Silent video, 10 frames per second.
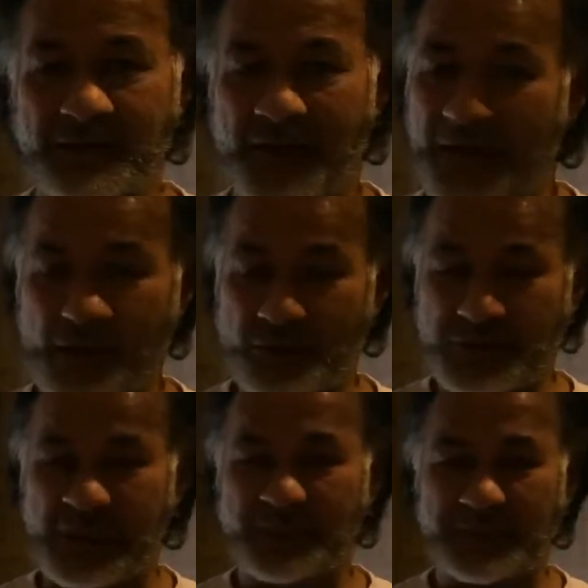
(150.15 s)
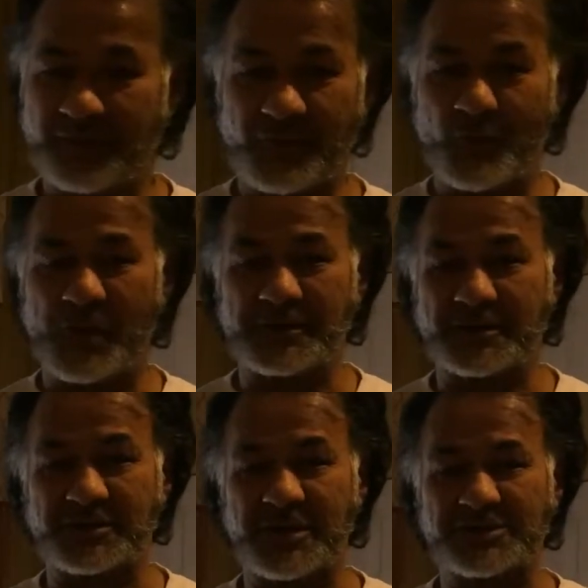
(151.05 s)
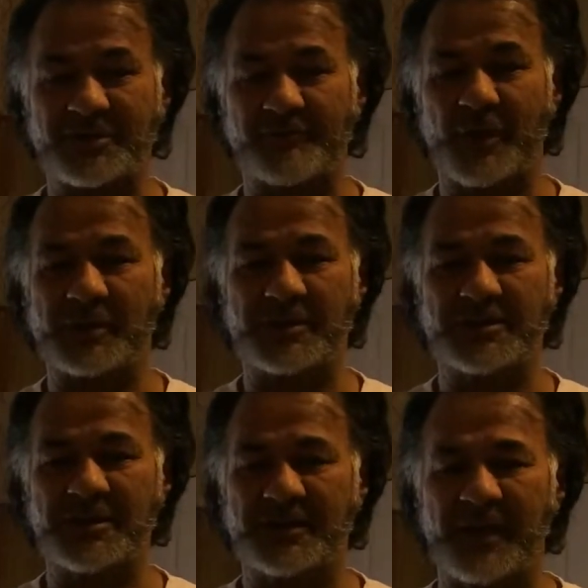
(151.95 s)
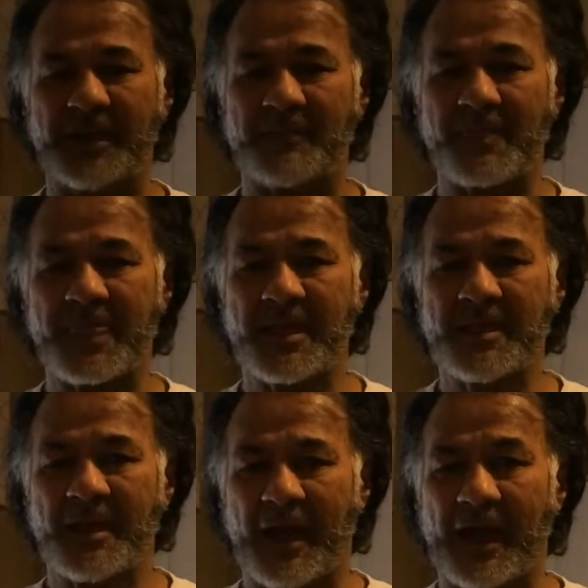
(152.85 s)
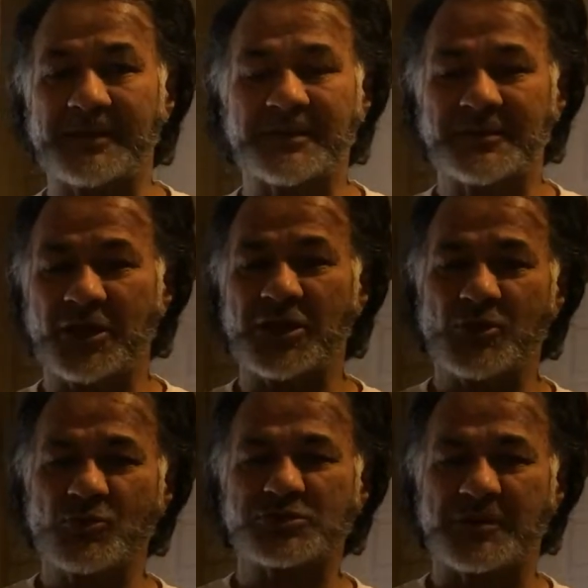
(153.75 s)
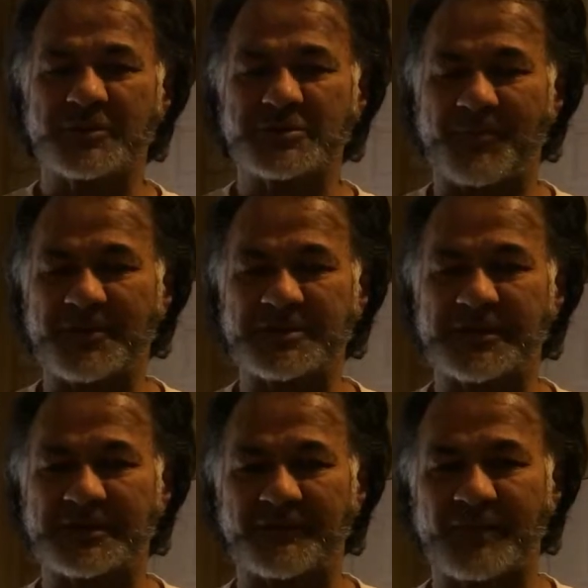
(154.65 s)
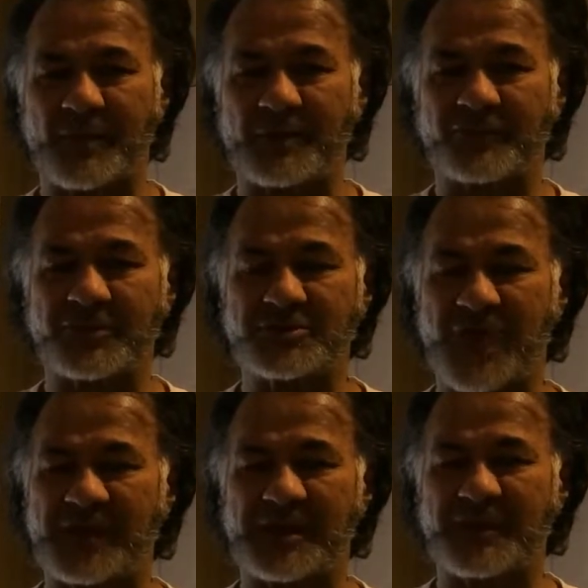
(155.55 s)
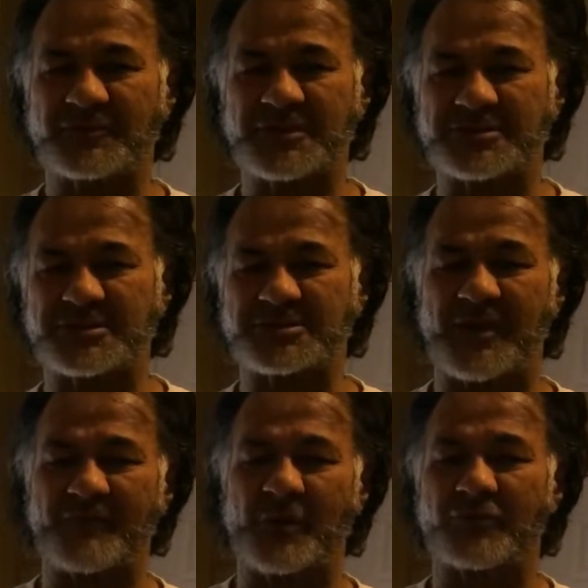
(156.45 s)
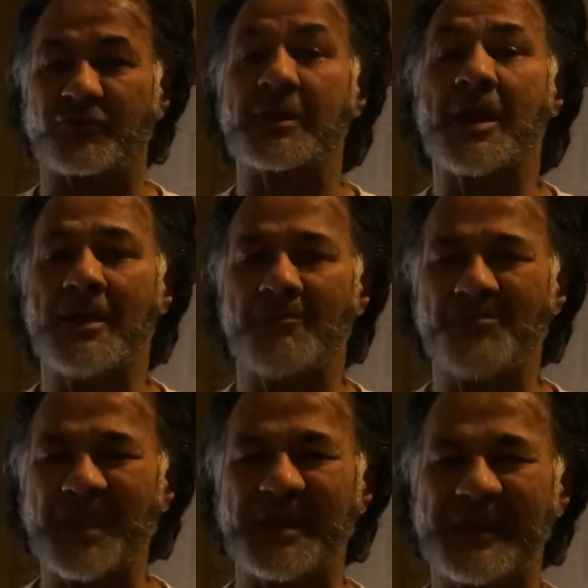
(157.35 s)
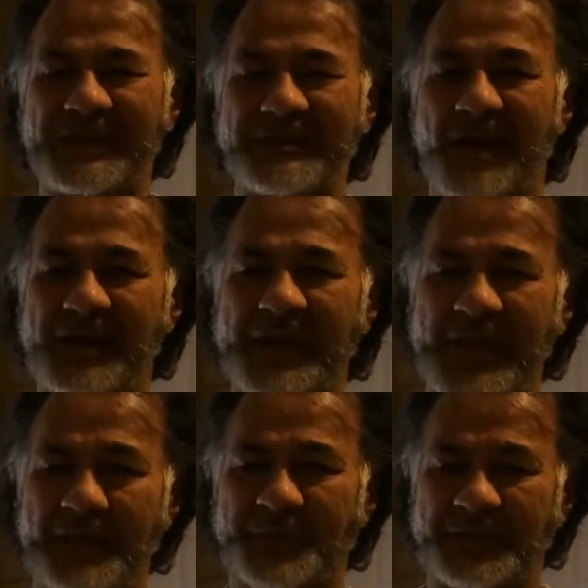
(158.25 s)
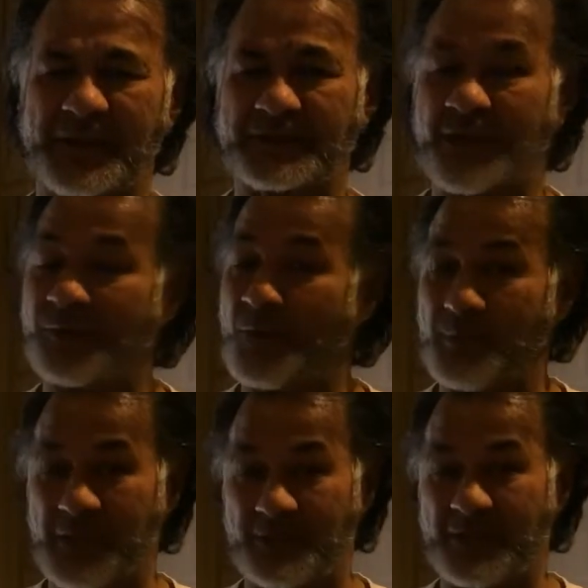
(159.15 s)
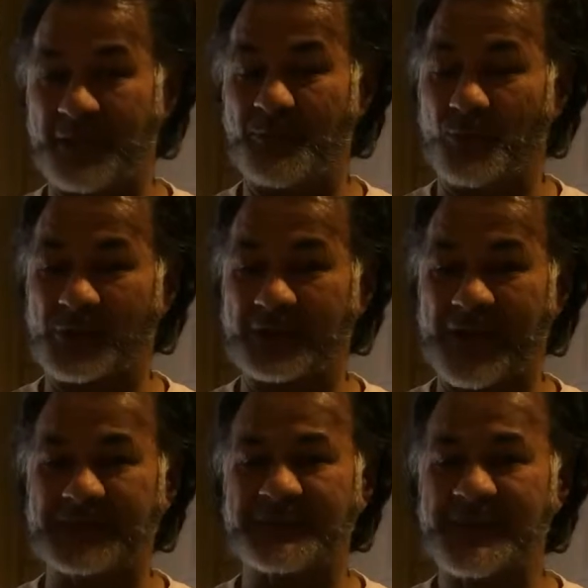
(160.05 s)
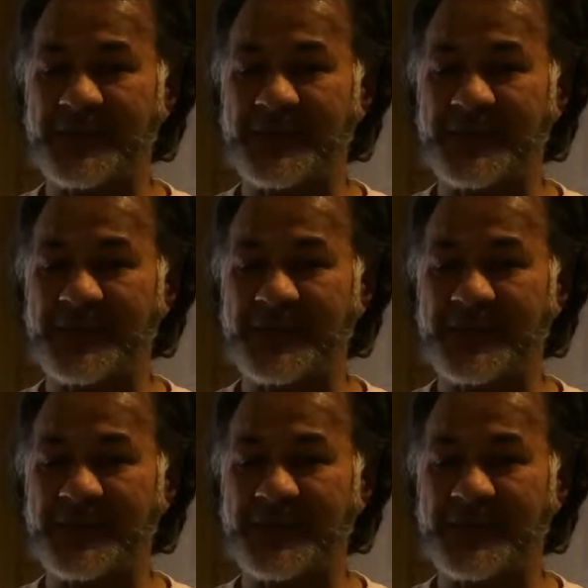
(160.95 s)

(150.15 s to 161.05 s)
And I could name it if you wanted a test of blood and DNA. And they use him as the president of the country. China gives $600 to $700 million help at that time, or maybe more than that.